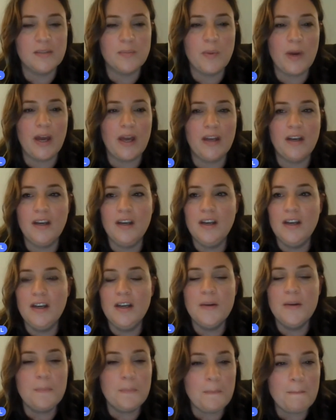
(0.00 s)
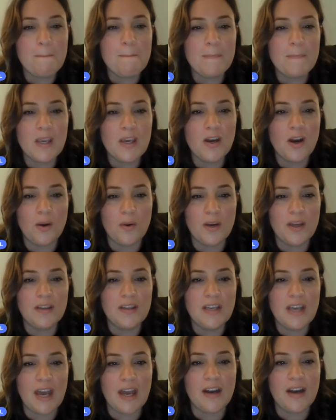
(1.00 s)
But, in
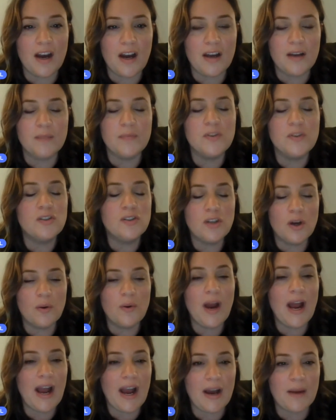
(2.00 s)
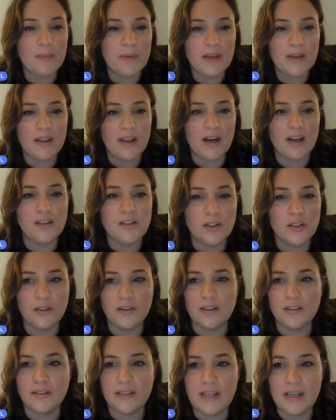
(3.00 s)
the end, I'm so happy that I took
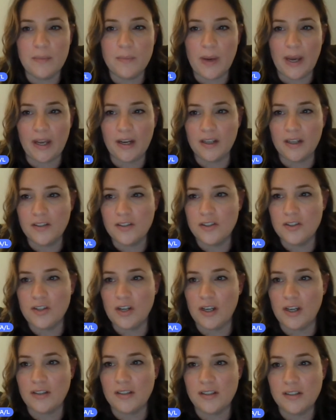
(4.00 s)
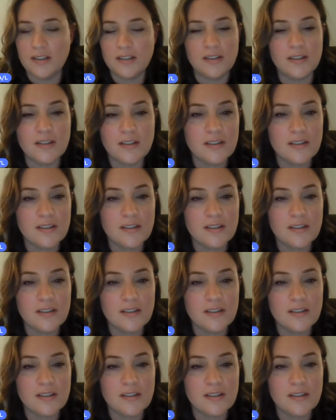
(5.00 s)
the leap, and it's just